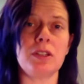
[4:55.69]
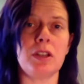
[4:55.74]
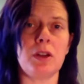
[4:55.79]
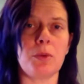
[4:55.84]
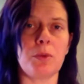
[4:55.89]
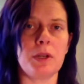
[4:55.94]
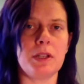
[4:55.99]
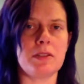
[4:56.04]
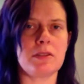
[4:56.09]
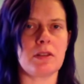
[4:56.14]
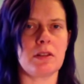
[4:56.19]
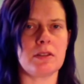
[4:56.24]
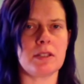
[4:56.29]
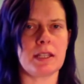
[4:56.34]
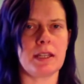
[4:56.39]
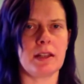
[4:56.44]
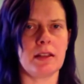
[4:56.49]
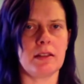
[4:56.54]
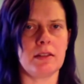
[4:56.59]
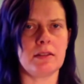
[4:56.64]
you know, when it starts
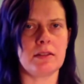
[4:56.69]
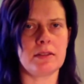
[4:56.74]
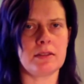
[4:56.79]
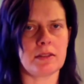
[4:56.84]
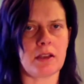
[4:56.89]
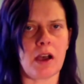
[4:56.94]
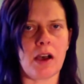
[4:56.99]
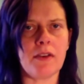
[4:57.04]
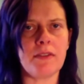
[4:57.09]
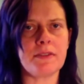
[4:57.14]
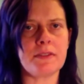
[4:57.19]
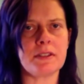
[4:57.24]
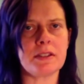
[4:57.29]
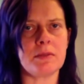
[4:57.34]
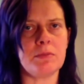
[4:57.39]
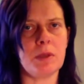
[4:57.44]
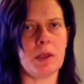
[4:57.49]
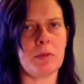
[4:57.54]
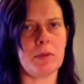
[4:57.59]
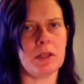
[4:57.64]
getting a little soft
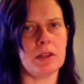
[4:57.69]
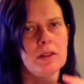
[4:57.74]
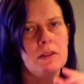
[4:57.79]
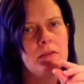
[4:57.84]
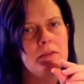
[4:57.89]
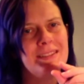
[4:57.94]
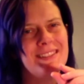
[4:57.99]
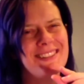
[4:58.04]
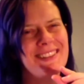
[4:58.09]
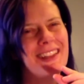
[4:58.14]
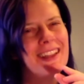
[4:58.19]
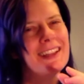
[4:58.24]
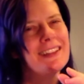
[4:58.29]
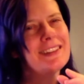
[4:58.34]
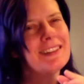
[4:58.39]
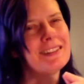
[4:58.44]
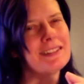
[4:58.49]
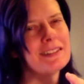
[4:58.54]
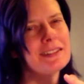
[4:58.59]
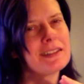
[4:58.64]
and maybe
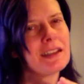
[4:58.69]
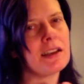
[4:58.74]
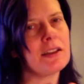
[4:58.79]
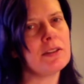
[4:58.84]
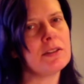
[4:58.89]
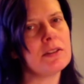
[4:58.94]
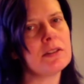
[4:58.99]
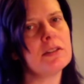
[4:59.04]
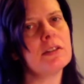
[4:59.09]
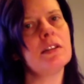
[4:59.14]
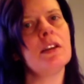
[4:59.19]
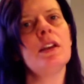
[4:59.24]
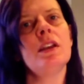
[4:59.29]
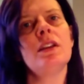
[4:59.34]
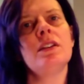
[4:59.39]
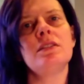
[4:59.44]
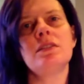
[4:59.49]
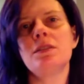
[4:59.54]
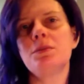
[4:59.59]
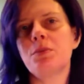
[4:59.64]
slightly discolored
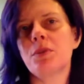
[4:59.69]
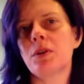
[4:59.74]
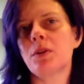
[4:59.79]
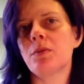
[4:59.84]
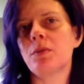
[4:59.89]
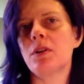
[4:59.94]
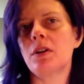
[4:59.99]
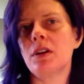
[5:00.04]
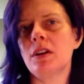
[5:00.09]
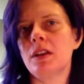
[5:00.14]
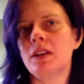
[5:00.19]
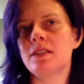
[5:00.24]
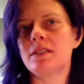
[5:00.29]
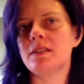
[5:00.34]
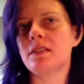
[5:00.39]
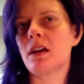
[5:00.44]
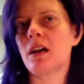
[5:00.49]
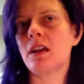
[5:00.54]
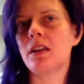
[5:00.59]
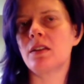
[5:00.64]
to the point where
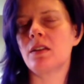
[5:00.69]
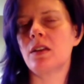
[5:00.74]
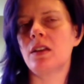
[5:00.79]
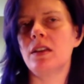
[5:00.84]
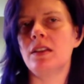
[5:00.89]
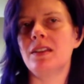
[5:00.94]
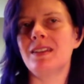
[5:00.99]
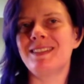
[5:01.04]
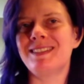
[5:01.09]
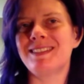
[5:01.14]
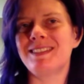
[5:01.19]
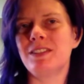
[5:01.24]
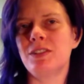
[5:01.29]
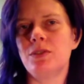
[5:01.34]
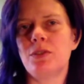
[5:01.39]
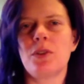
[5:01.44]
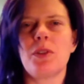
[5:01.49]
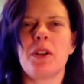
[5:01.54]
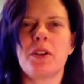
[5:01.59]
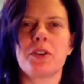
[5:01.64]

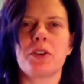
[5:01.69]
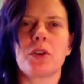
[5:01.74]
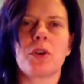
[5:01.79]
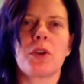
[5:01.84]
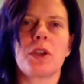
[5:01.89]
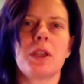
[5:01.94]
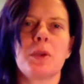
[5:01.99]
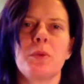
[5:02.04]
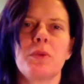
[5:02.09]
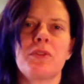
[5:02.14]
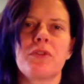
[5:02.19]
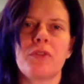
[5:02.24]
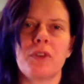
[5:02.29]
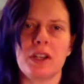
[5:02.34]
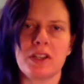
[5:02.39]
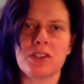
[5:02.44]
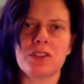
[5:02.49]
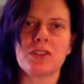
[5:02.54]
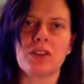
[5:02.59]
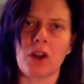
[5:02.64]
you're no longer cooking with
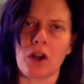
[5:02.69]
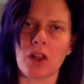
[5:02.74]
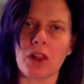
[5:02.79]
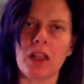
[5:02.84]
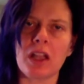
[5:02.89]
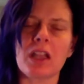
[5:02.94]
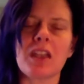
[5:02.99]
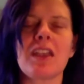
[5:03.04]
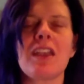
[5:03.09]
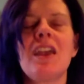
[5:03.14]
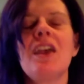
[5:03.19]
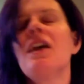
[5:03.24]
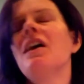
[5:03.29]
fresh garlic.